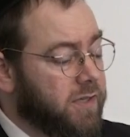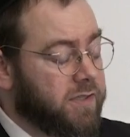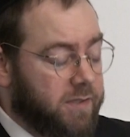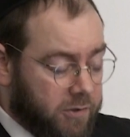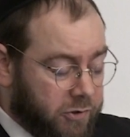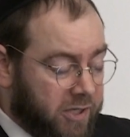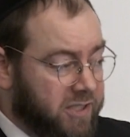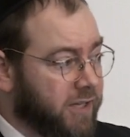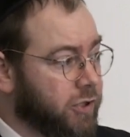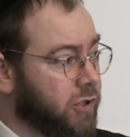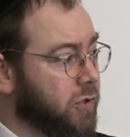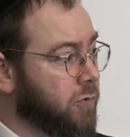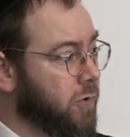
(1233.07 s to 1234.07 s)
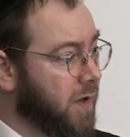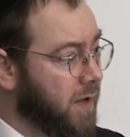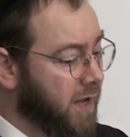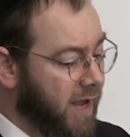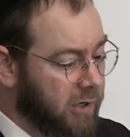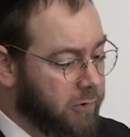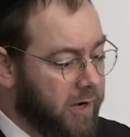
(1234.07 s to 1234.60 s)
this transaction to
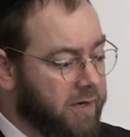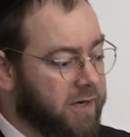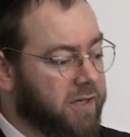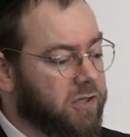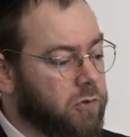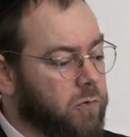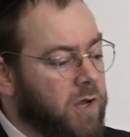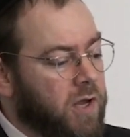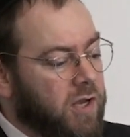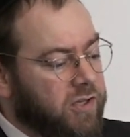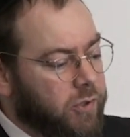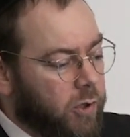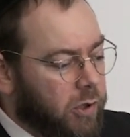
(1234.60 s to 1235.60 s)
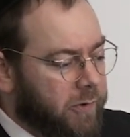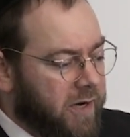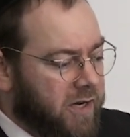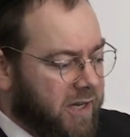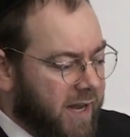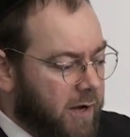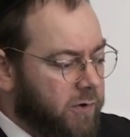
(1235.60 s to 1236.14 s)
and credit it to. So you'll create an
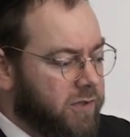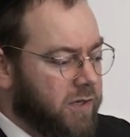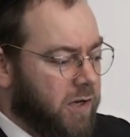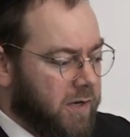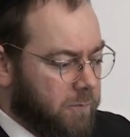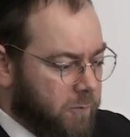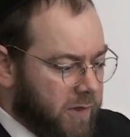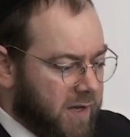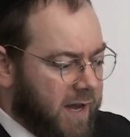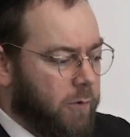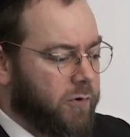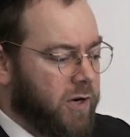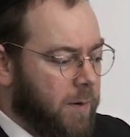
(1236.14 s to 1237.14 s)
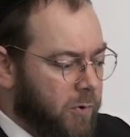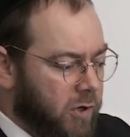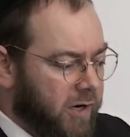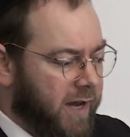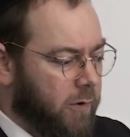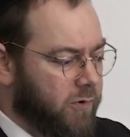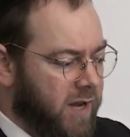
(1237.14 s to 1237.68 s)
account with account number,
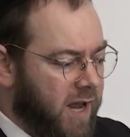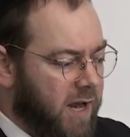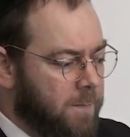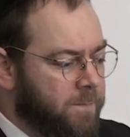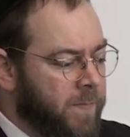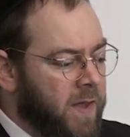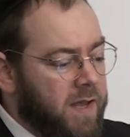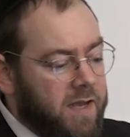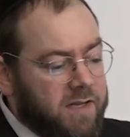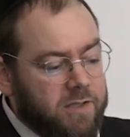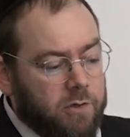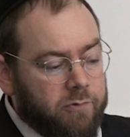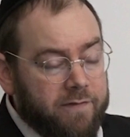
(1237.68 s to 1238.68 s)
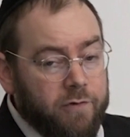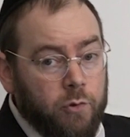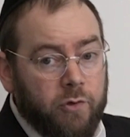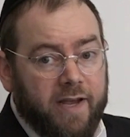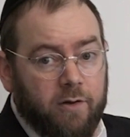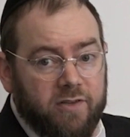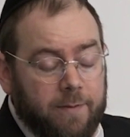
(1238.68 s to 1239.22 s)
account name, is a revenue
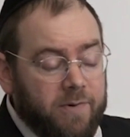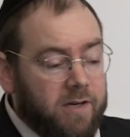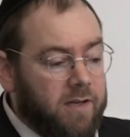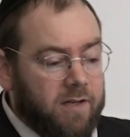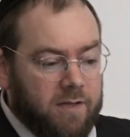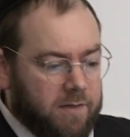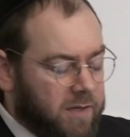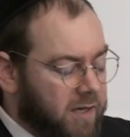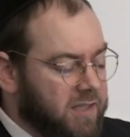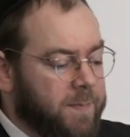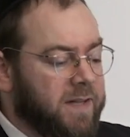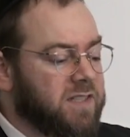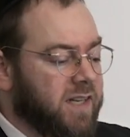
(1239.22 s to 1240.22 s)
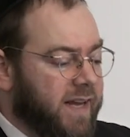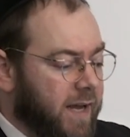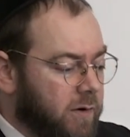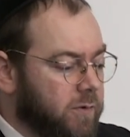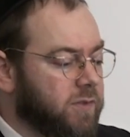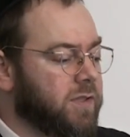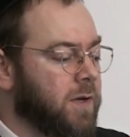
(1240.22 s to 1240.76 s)
account, debit, expense
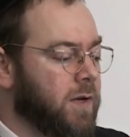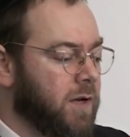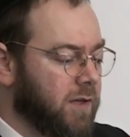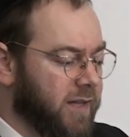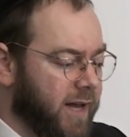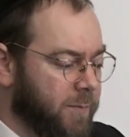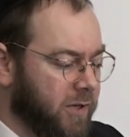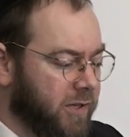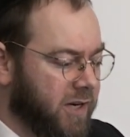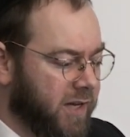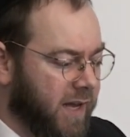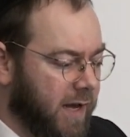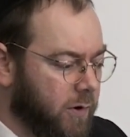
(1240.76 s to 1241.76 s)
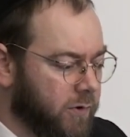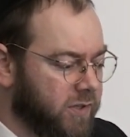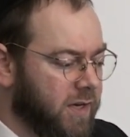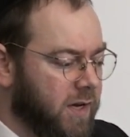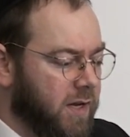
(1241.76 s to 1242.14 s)
account, liability account.